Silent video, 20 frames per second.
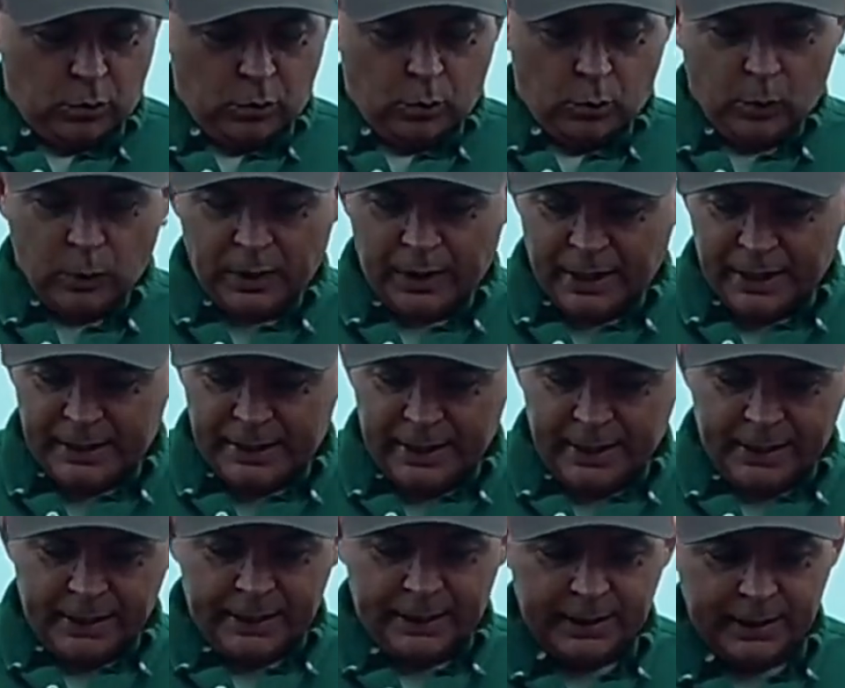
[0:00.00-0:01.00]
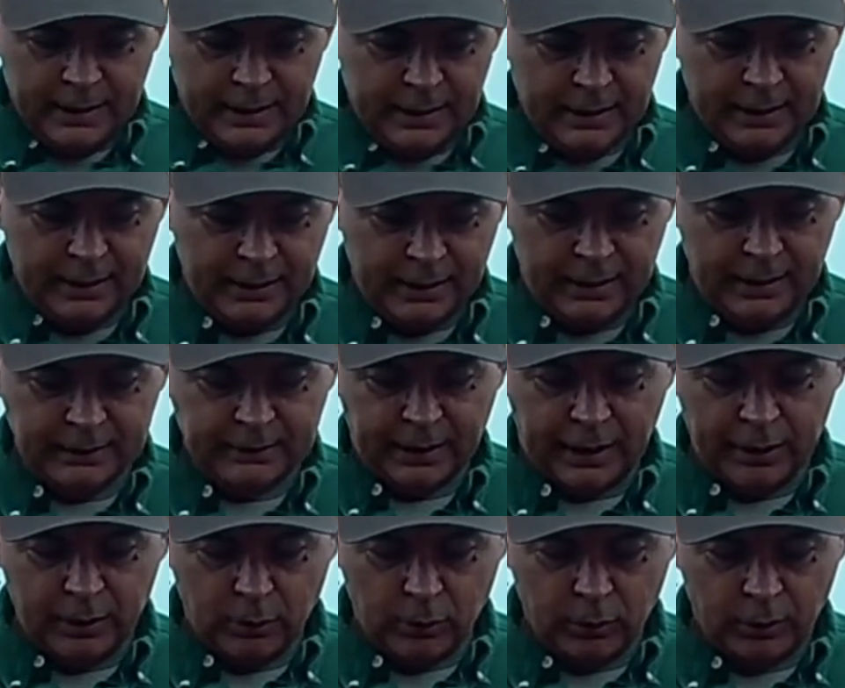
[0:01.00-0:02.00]
What I did is
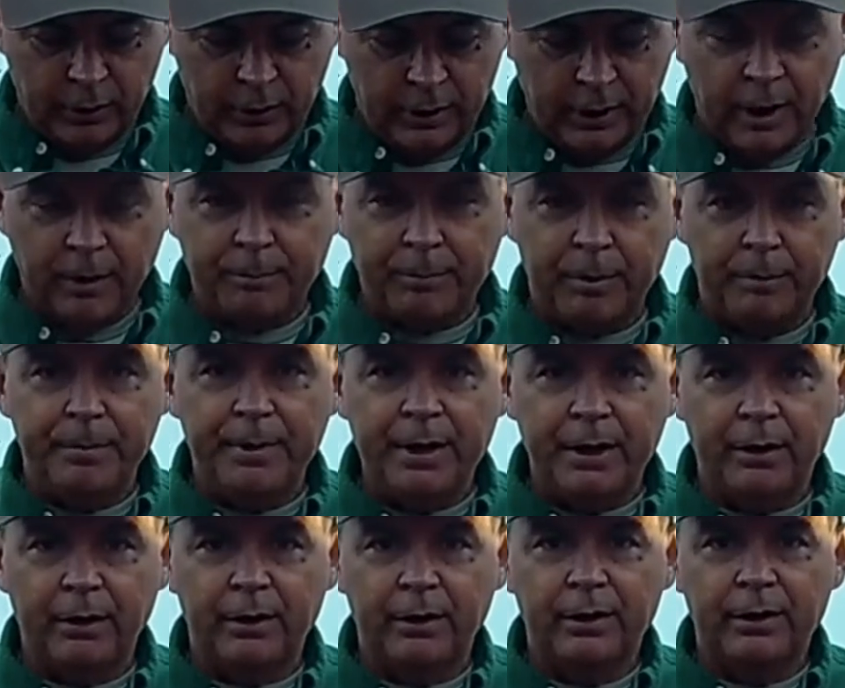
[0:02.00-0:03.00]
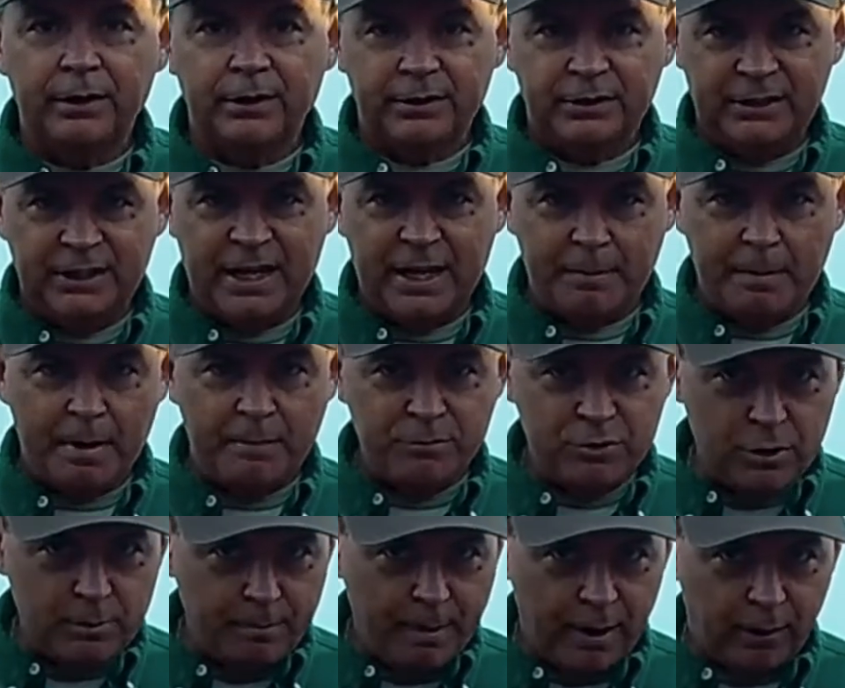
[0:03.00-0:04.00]
I ordered a Premier
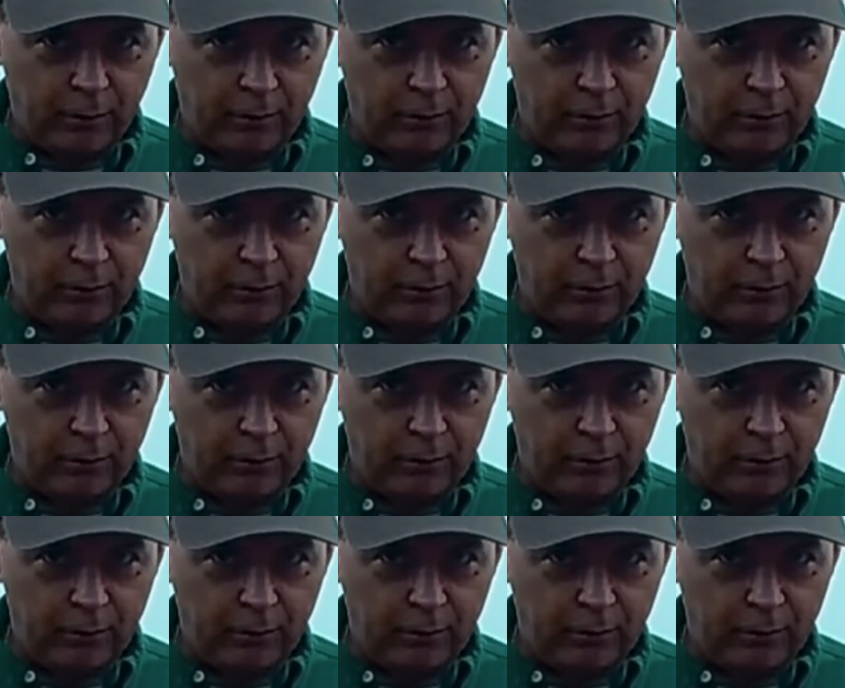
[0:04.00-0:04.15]
Cmmg barrel.